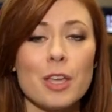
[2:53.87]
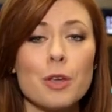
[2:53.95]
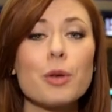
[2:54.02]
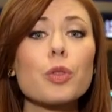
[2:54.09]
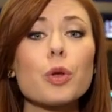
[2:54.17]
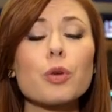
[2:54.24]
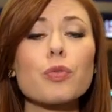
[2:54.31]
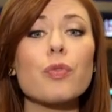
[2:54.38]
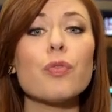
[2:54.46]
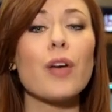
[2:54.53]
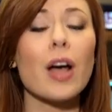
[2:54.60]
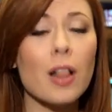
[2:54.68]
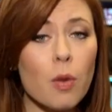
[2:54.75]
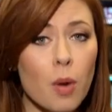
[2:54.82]
You can learn from
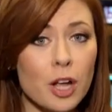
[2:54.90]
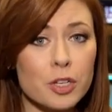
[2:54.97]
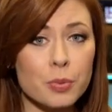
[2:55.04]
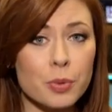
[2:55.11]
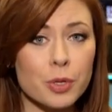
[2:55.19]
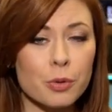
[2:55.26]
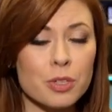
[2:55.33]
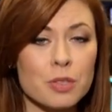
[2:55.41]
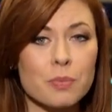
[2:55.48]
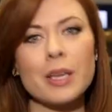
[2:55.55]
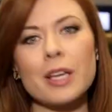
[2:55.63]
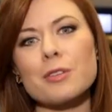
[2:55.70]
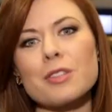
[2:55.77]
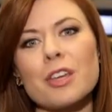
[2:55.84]
fellow entrepreneurs and
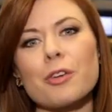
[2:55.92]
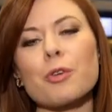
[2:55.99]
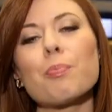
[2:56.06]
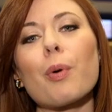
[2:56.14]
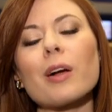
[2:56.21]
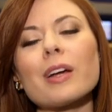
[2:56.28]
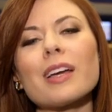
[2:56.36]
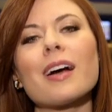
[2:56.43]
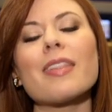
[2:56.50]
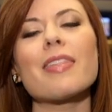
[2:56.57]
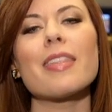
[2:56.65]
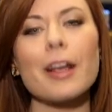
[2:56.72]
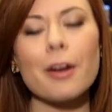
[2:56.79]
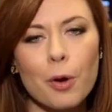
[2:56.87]
peers that are embarking
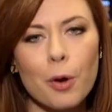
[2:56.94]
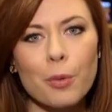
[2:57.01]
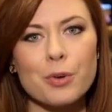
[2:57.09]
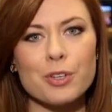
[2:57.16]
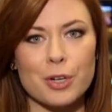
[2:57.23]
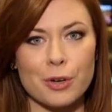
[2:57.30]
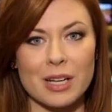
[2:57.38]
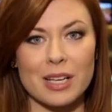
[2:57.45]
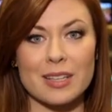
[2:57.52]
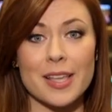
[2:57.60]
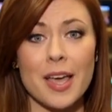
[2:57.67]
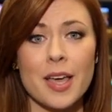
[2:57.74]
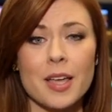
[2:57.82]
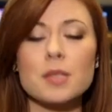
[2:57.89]
on their own
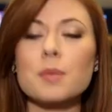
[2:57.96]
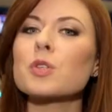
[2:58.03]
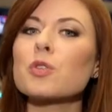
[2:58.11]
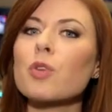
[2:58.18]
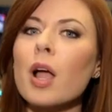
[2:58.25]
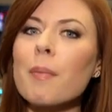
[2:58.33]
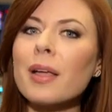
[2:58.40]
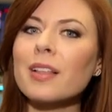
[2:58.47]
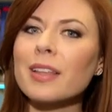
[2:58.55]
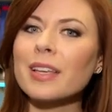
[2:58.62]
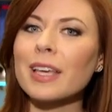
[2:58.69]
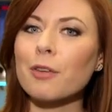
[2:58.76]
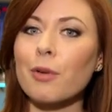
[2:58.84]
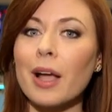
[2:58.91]
journeys. Subscribe by
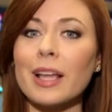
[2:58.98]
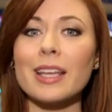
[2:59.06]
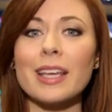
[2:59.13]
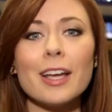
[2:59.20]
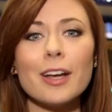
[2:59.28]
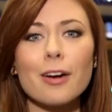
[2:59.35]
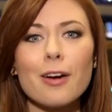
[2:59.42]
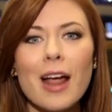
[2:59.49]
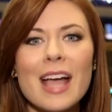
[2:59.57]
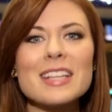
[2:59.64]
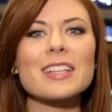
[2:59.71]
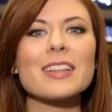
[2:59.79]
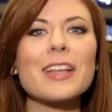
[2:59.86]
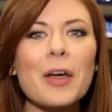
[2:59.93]
clicking right here
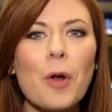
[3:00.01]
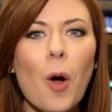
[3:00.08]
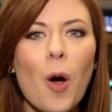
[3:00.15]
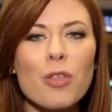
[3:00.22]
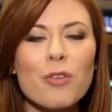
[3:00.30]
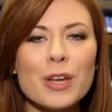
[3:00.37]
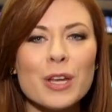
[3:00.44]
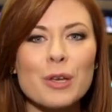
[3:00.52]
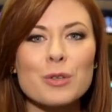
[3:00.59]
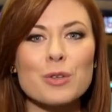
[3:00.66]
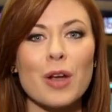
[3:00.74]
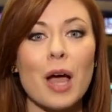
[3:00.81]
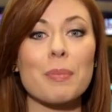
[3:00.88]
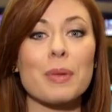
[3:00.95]
and click on all the
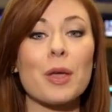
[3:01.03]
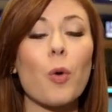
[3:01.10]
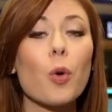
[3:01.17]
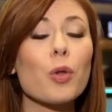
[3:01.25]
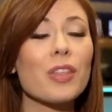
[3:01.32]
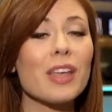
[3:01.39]
videos around me or